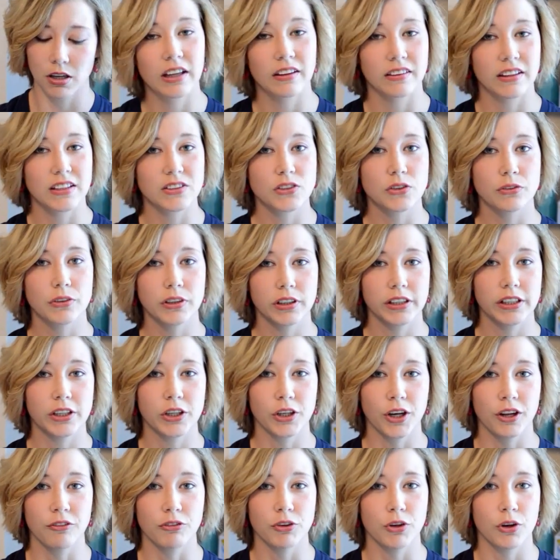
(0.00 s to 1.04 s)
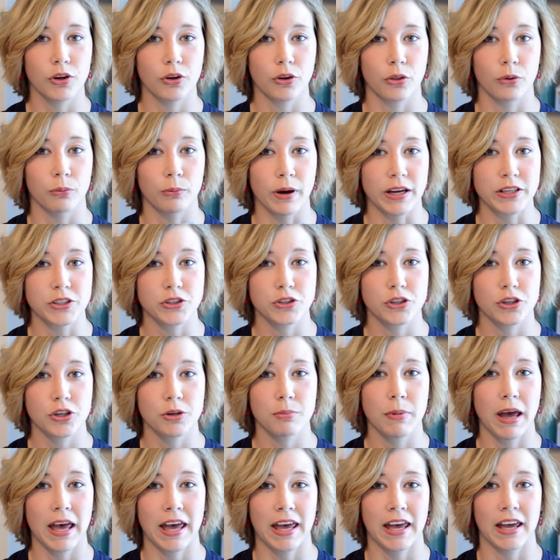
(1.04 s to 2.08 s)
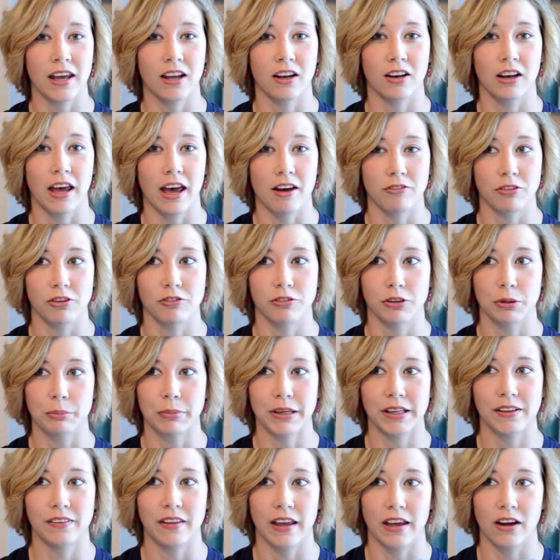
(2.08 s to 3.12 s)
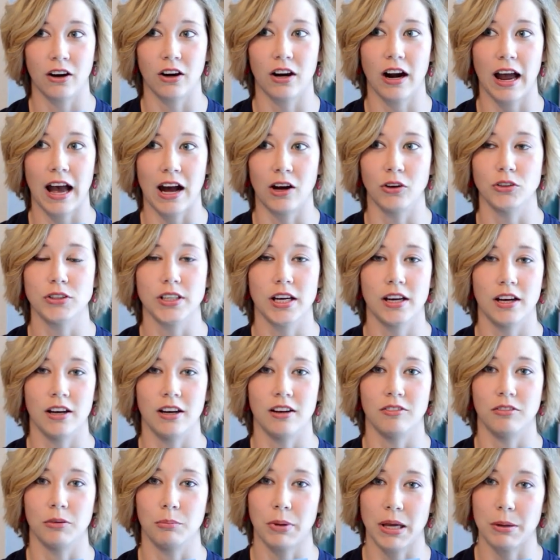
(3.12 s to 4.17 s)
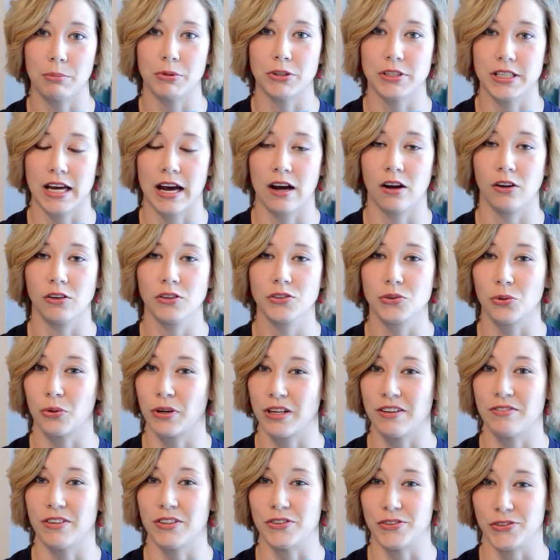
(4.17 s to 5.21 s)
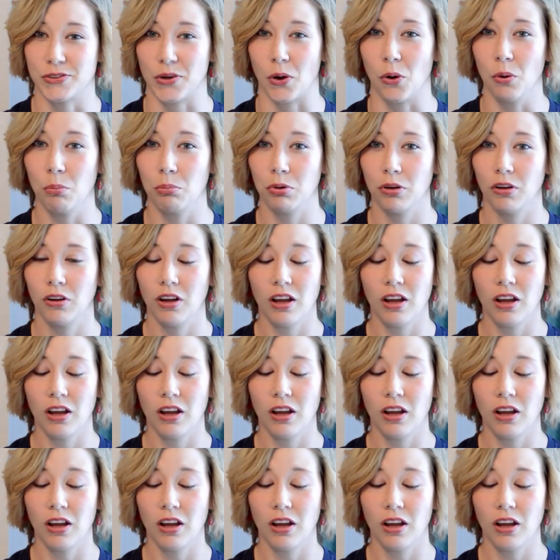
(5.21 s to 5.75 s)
These are really good if you go to the restroom and heaven forbid they are out of paper towels or even soap.